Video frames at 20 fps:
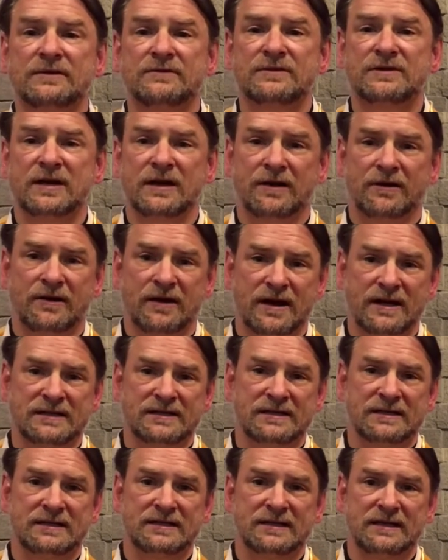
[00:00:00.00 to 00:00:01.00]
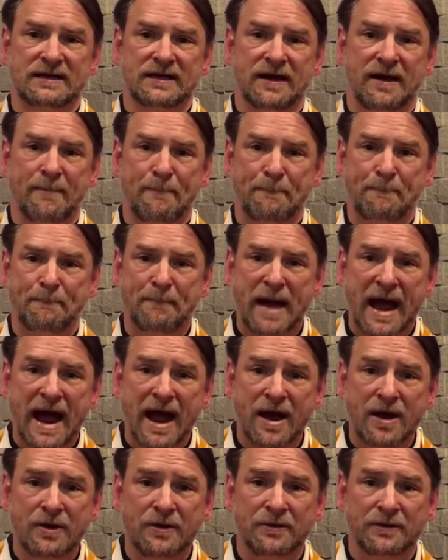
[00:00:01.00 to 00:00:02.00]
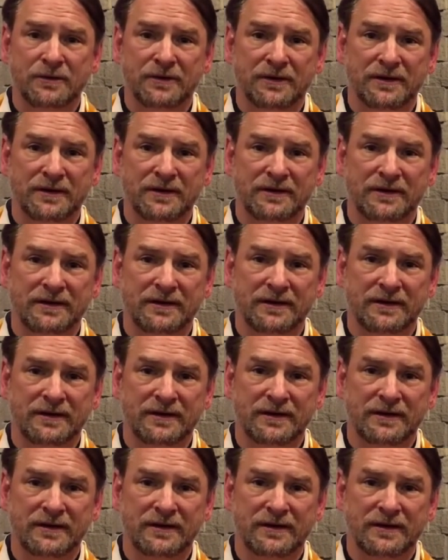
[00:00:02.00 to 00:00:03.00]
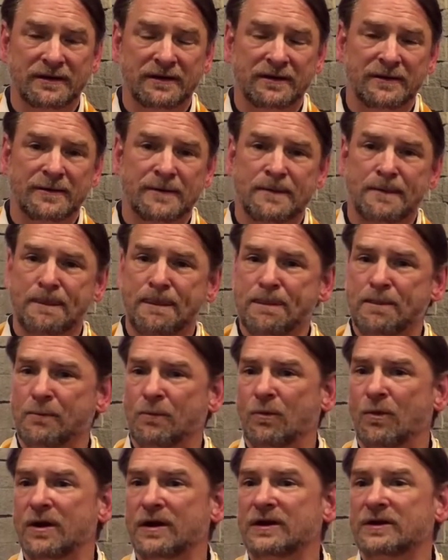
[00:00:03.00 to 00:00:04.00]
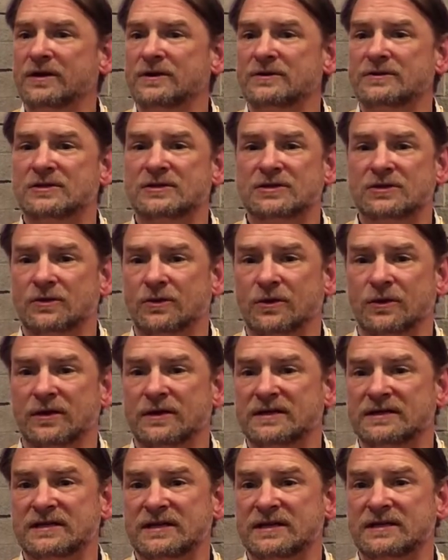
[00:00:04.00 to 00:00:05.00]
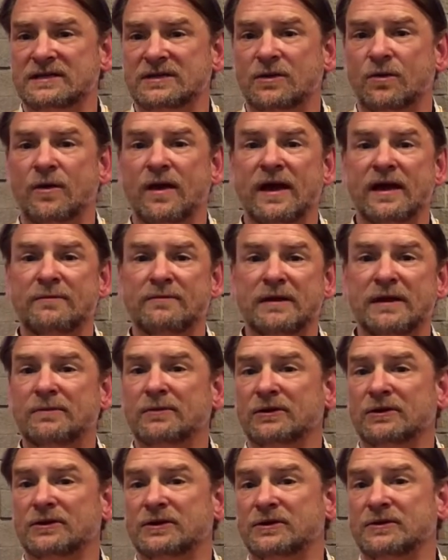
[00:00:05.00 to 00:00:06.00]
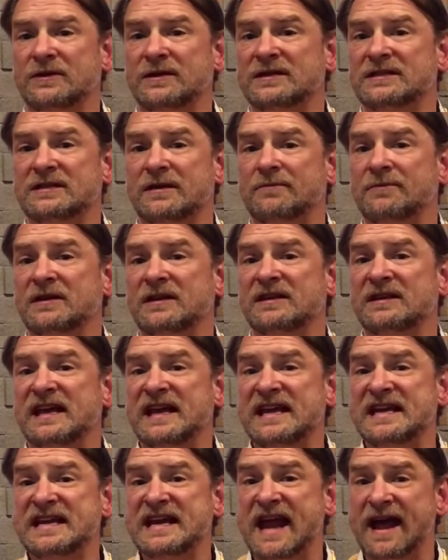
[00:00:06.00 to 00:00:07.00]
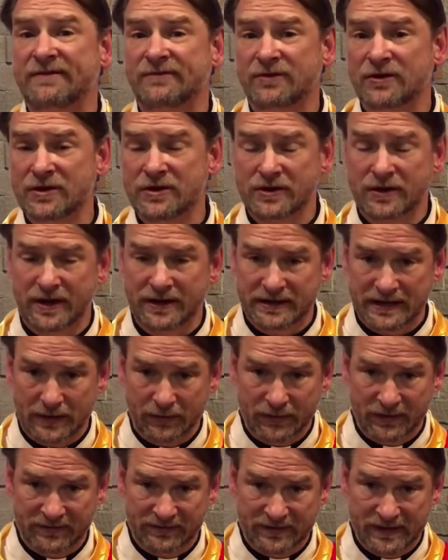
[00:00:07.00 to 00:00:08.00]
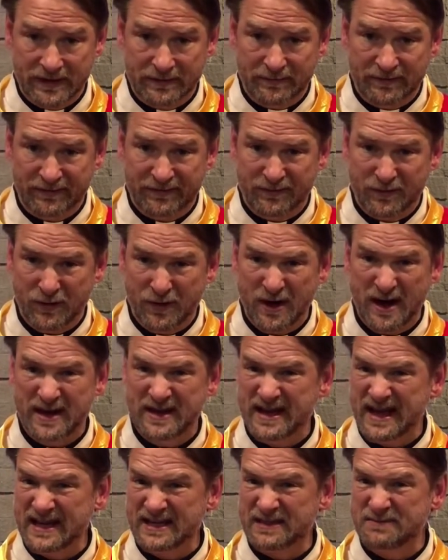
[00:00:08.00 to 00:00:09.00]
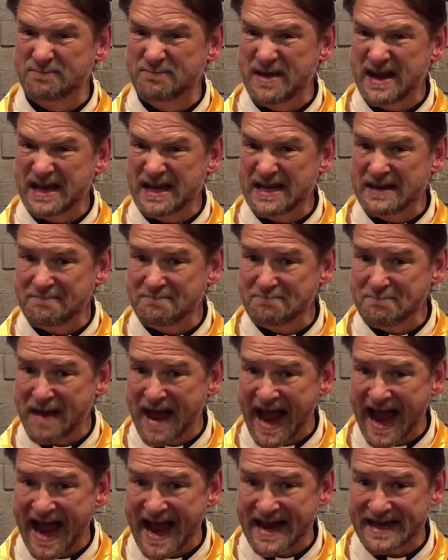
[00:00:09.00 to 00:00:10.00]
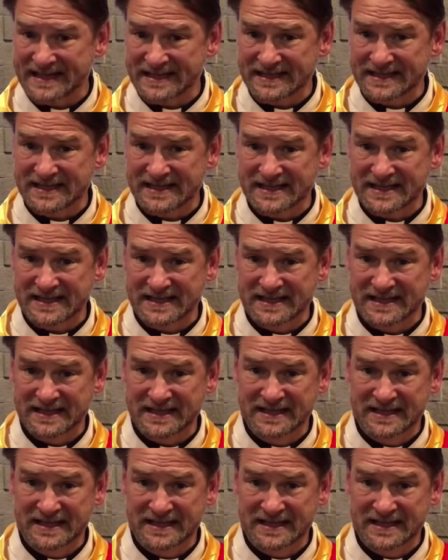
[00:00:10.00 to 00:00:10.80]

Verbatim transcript: of generosity abound one of those stories is the way people are doing something they never thought they would have done before, and that's making masks.